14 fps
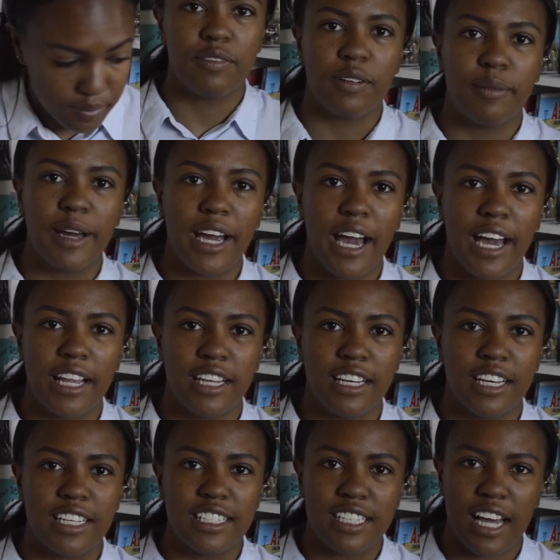For my eye
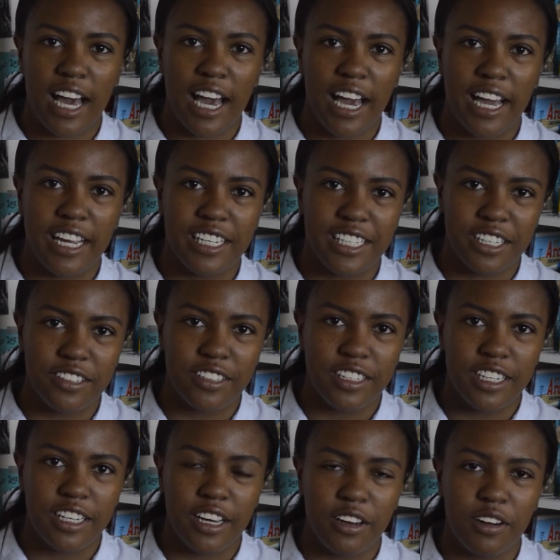looks, I generally
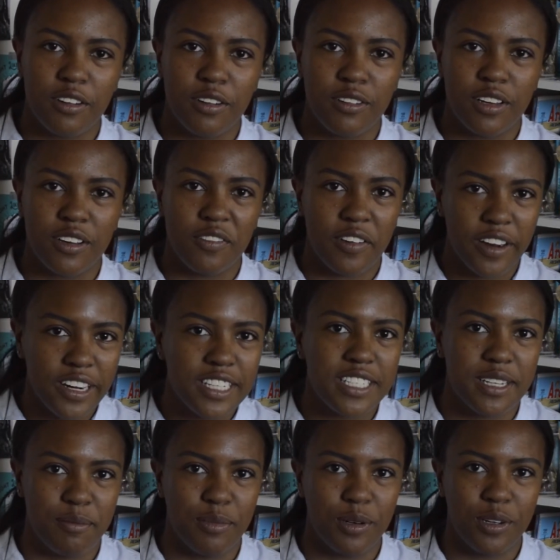go very
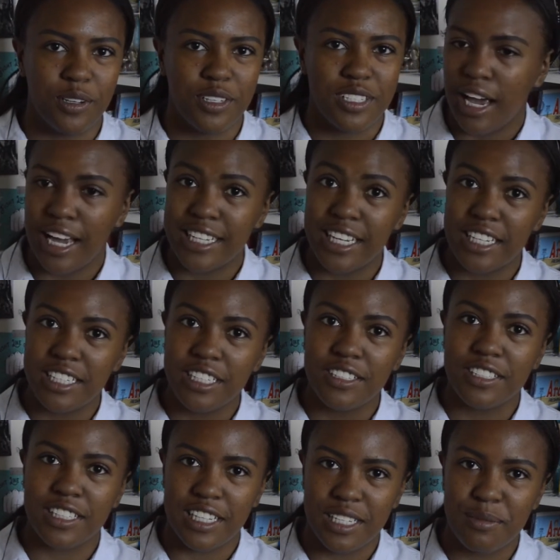simple. I tend to
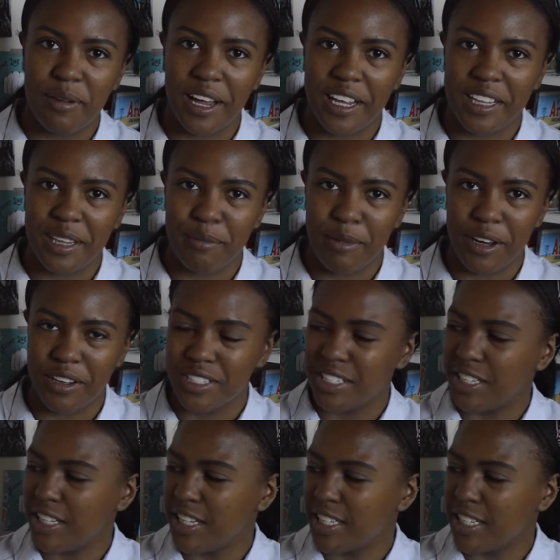use this palette the
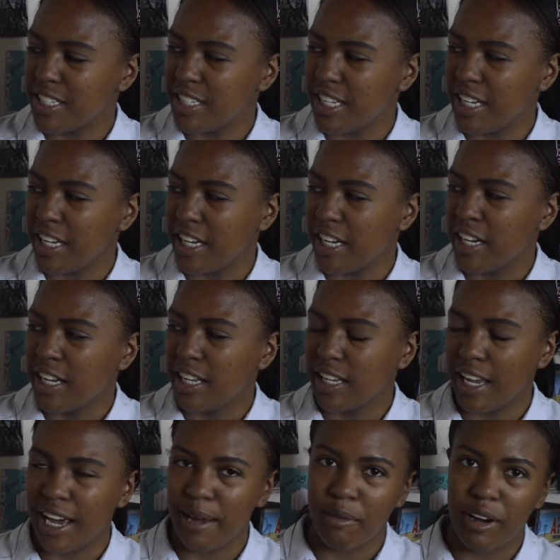most. This is the
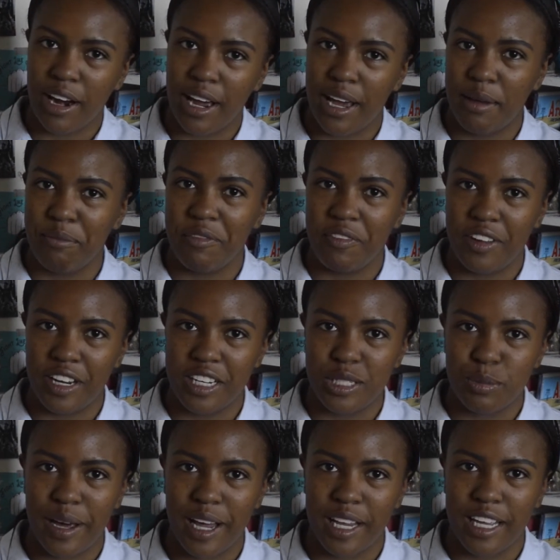Limecrime Venus
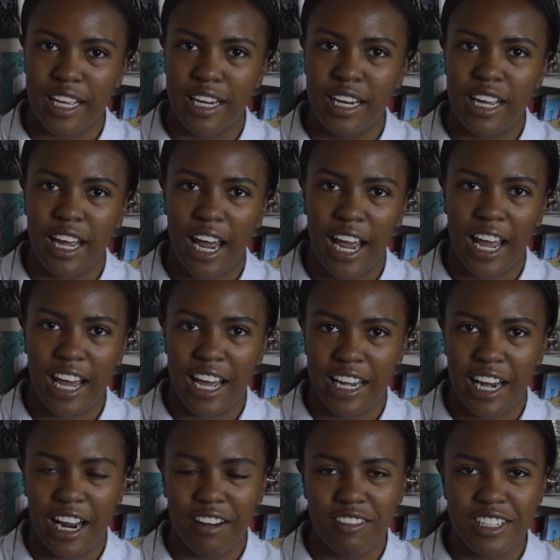palette, and
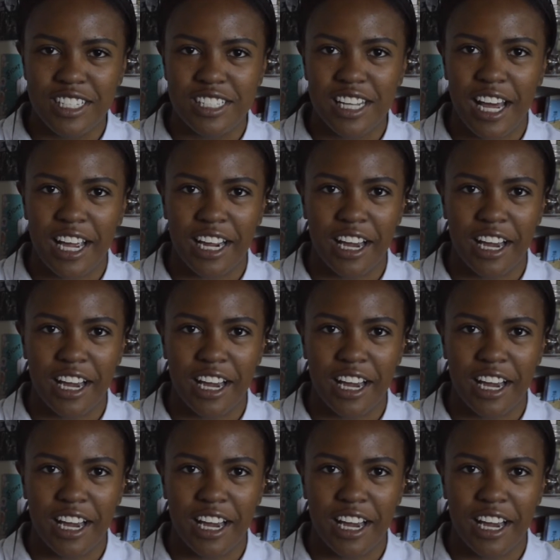ever since I